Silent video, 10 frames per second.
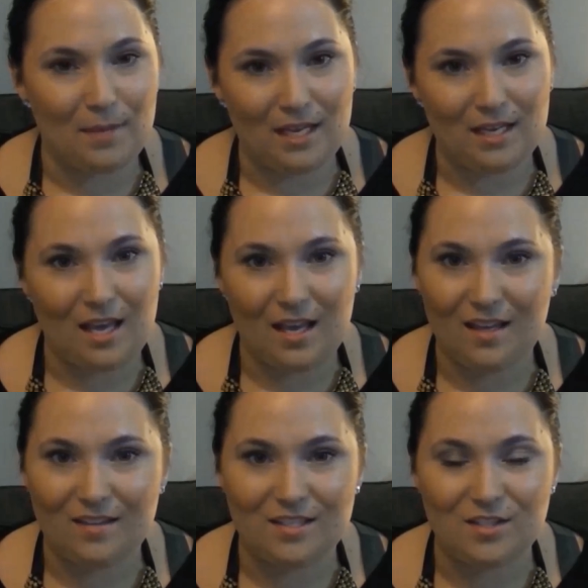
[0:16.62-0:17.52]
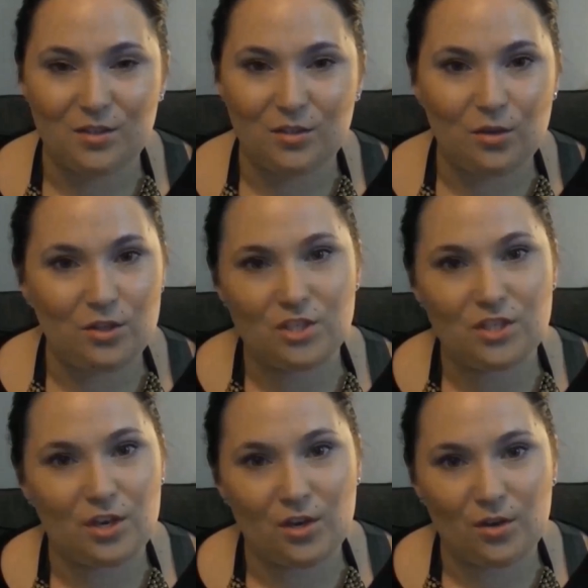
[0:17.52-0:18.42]
Me and this
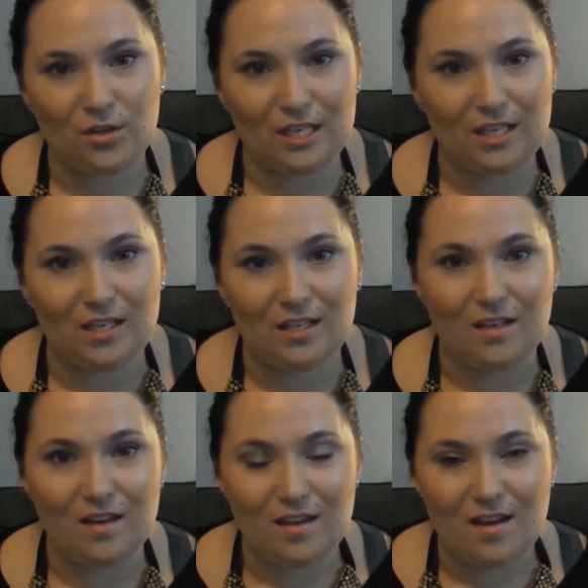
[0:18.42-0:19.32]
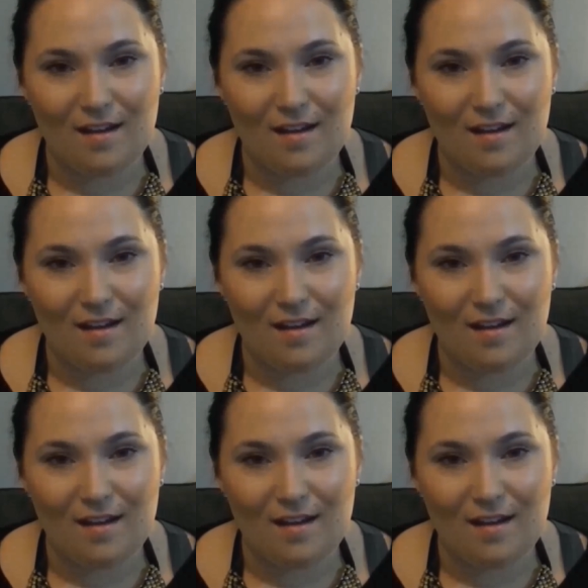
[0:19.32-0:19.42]
gorgeous girl, Nikki,